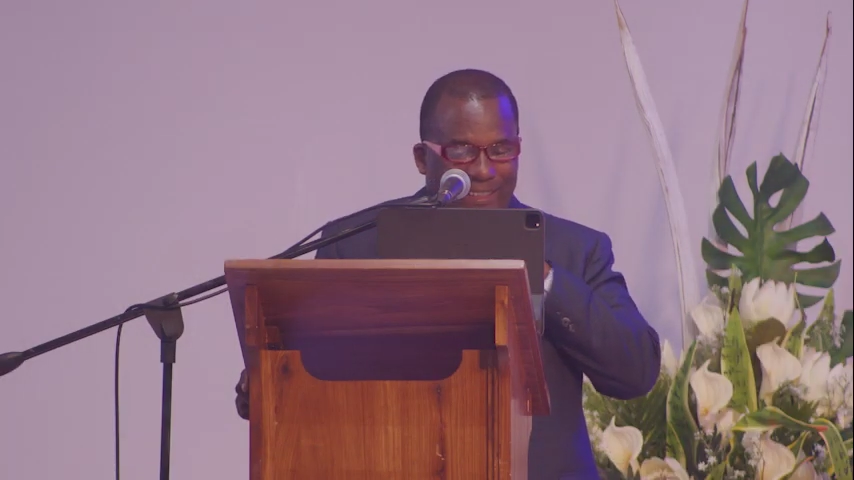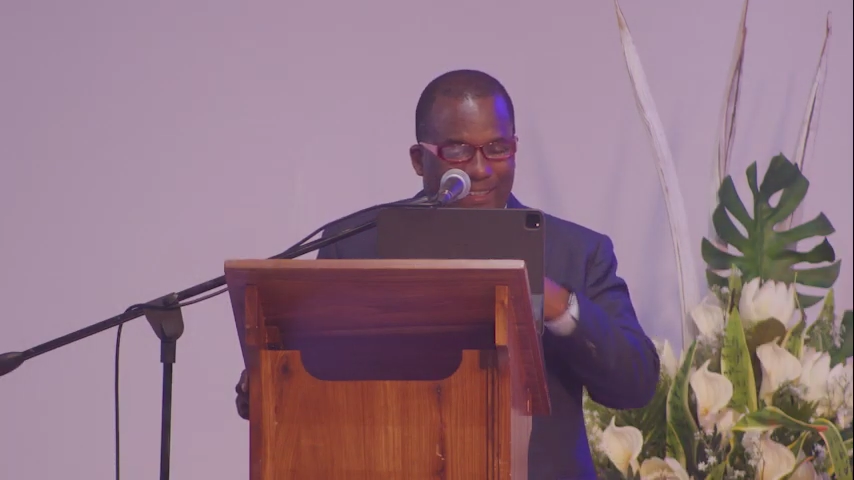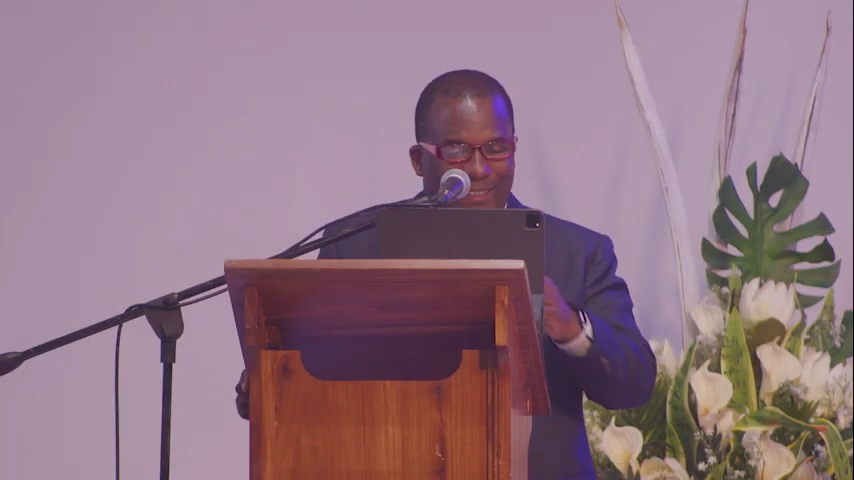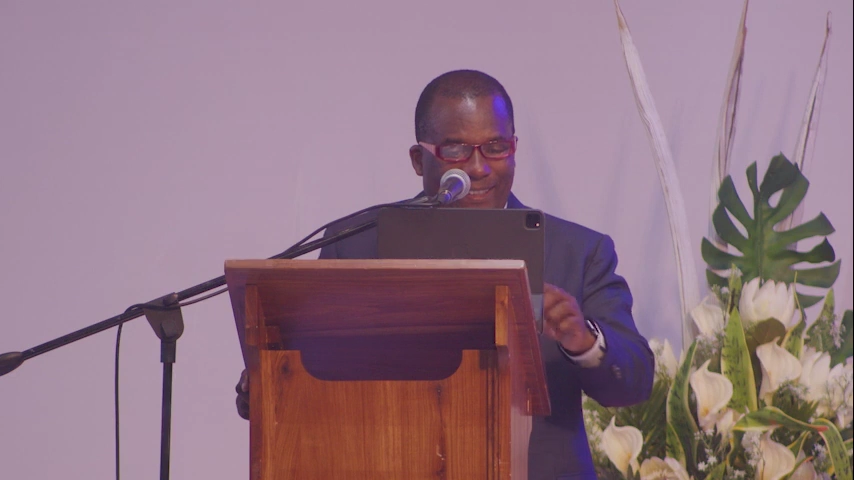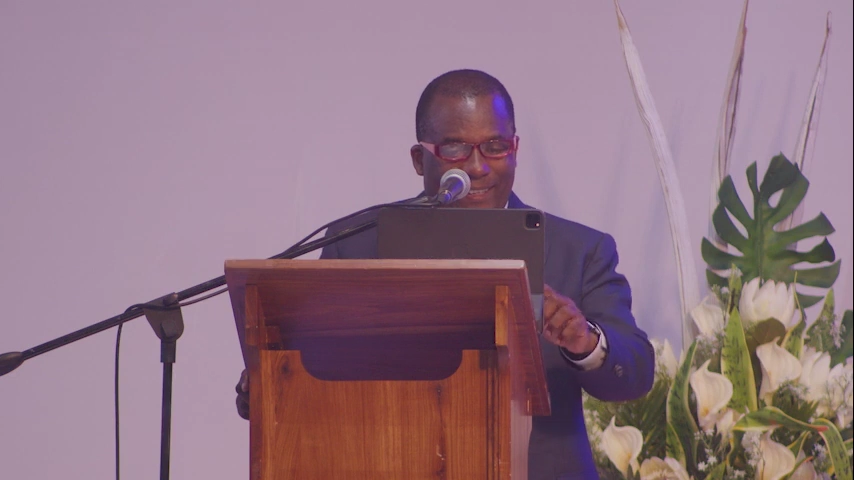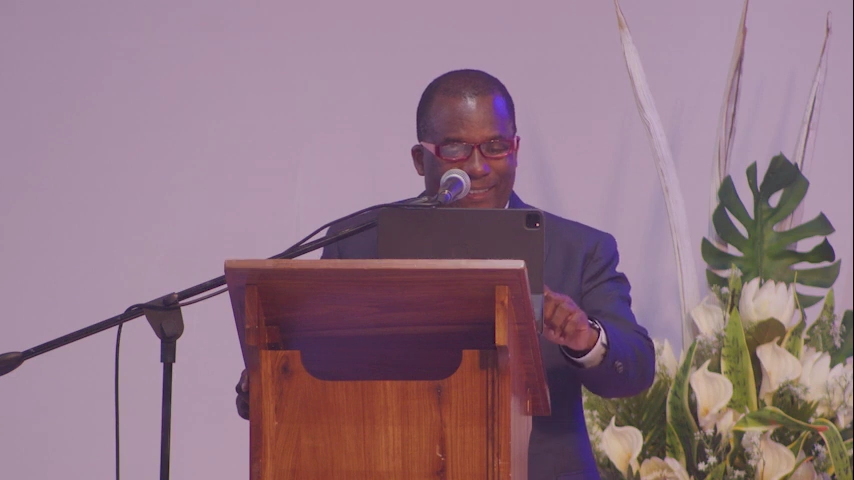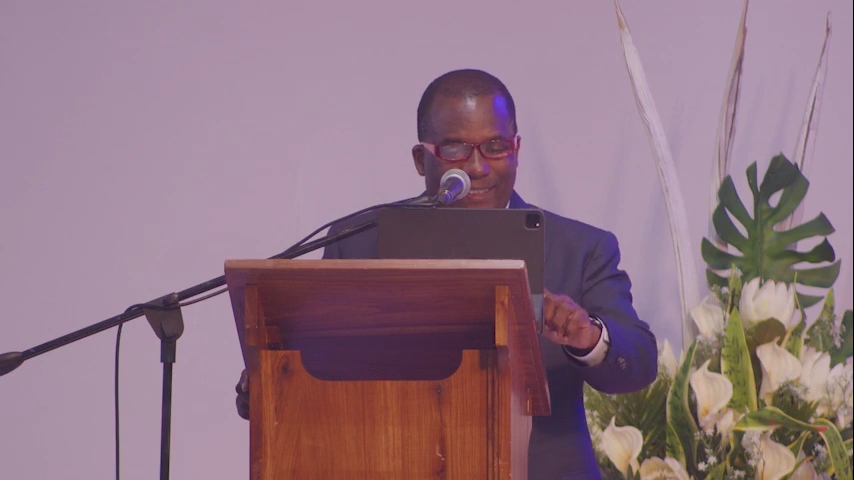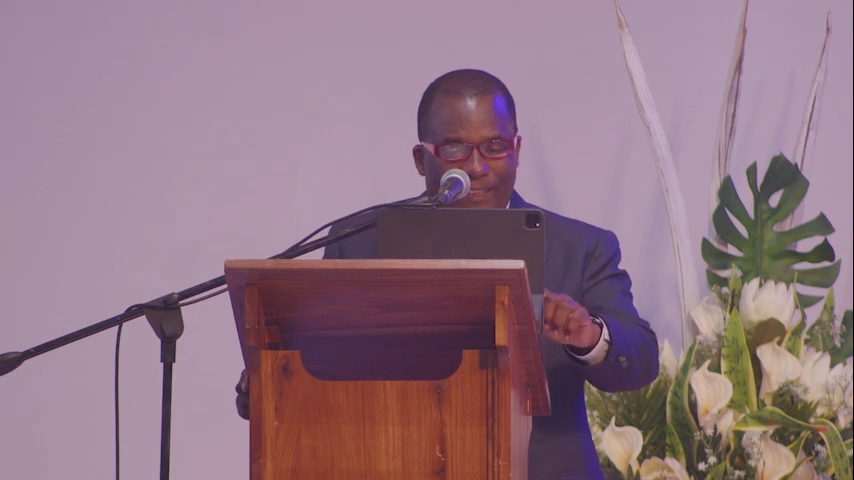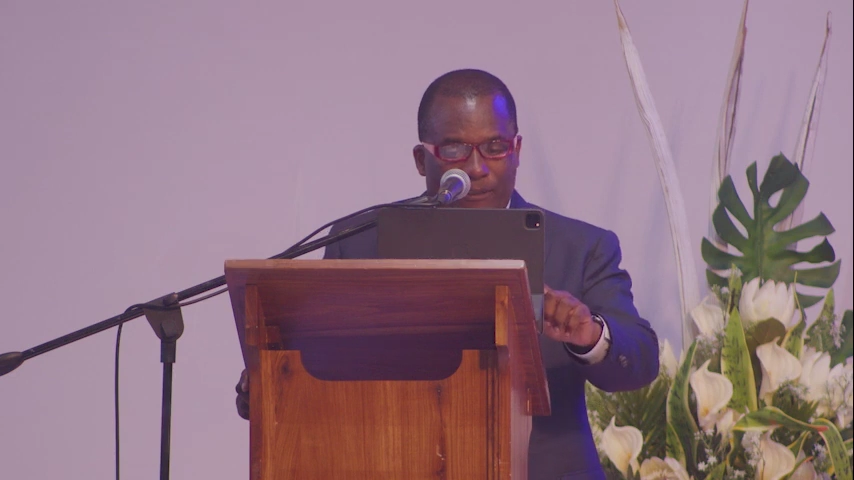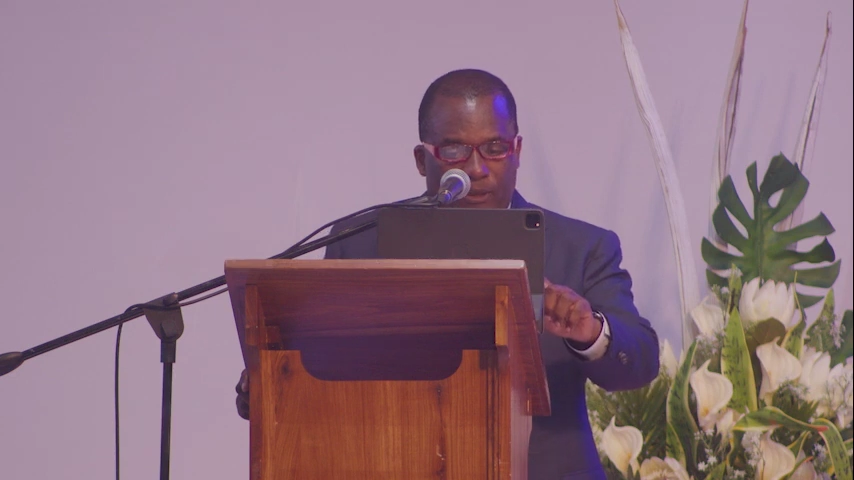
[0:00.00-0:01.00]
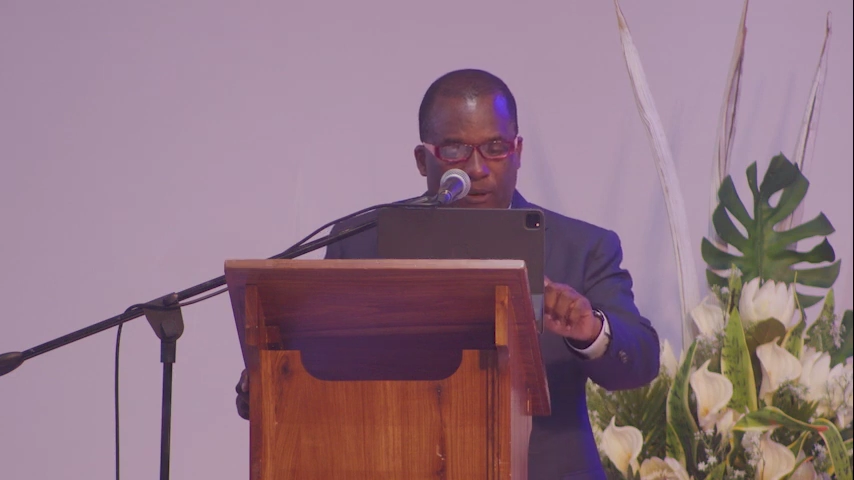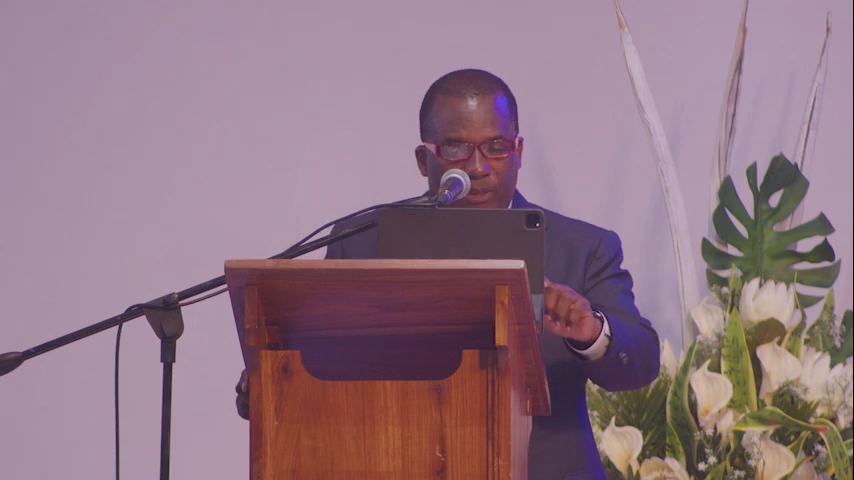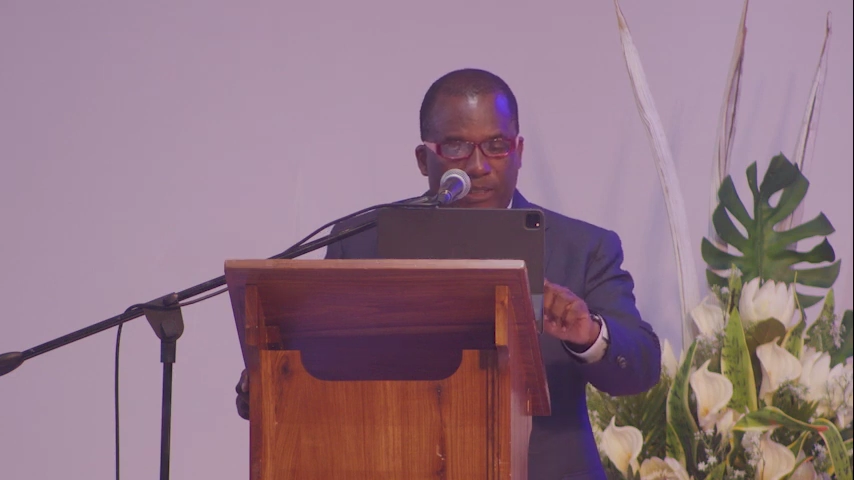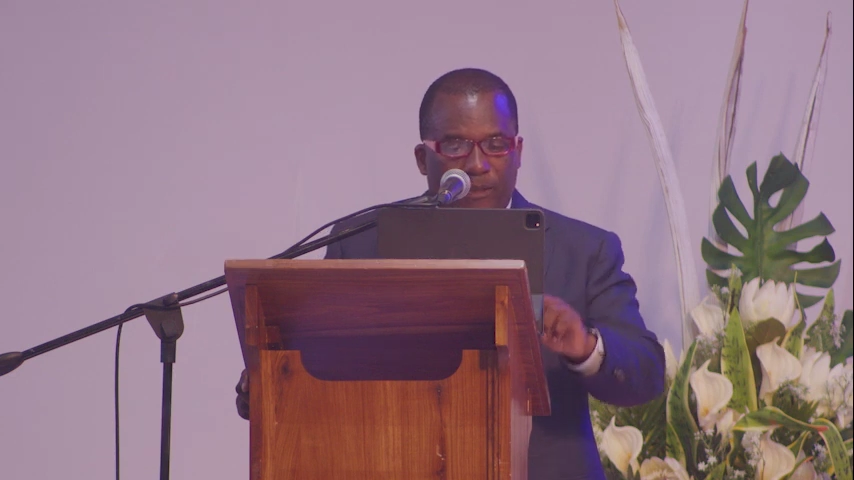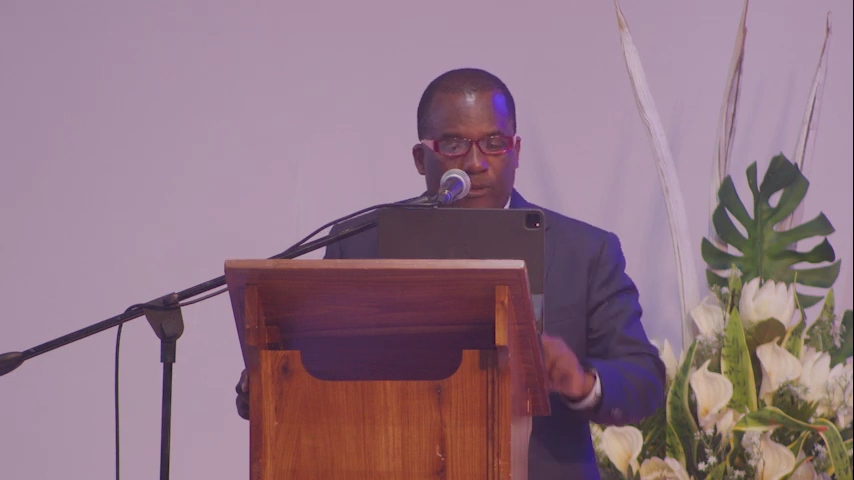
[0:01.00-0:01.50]
and, and, and
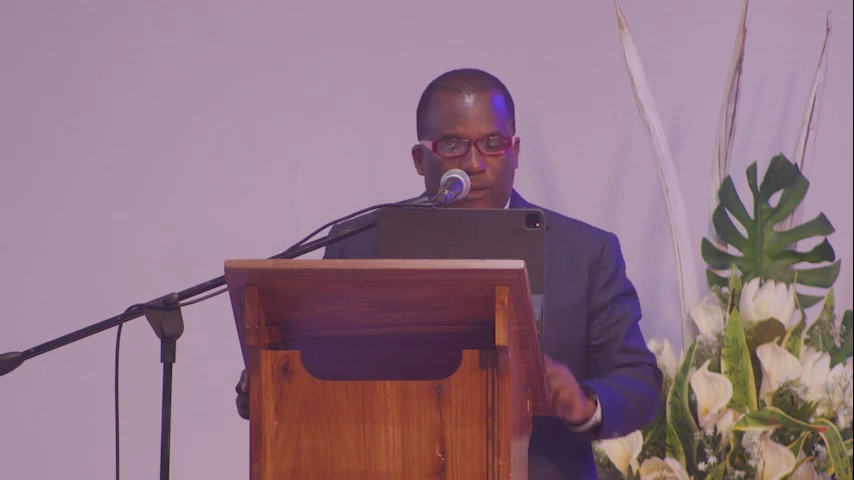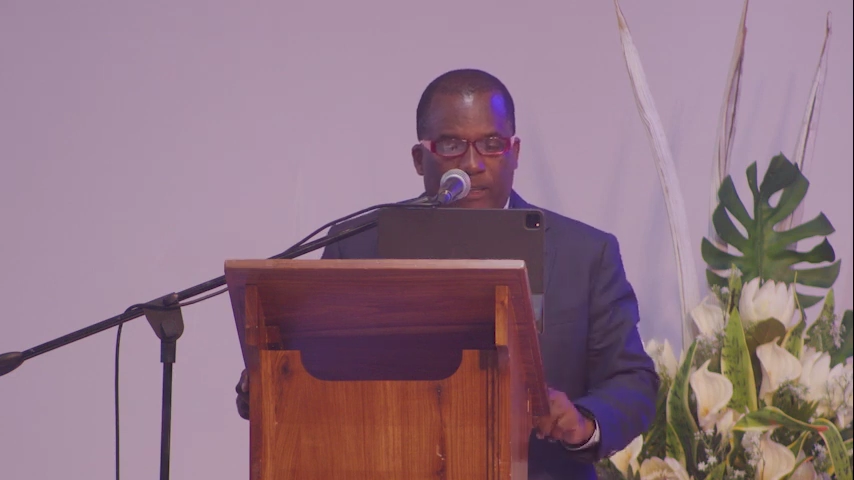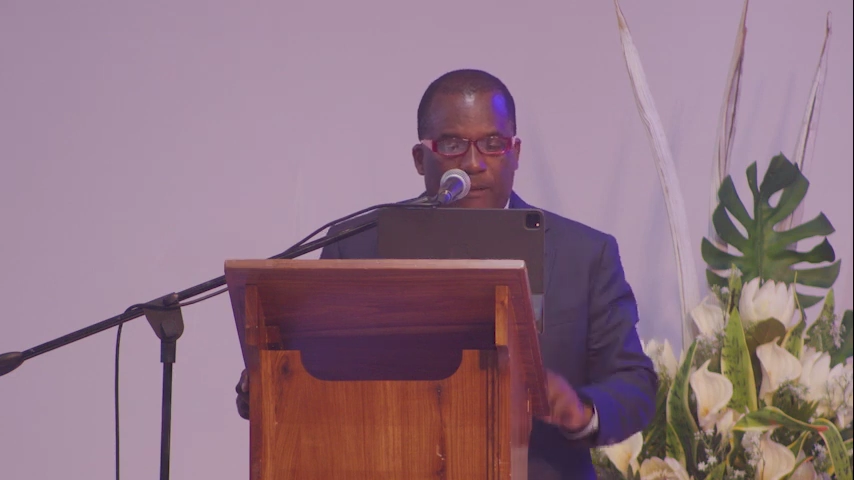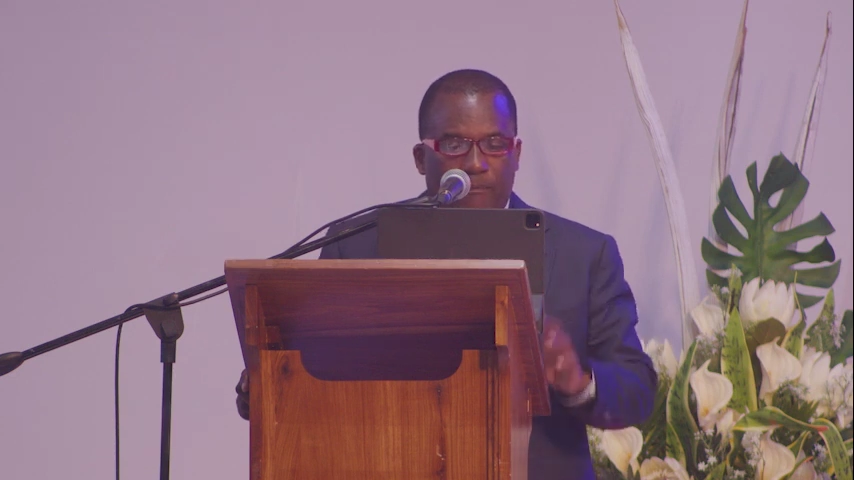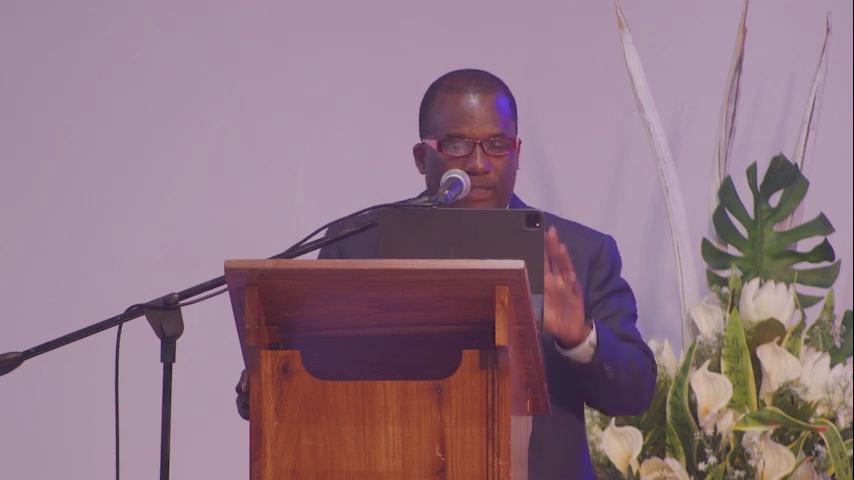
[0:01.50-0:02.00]
complete the program,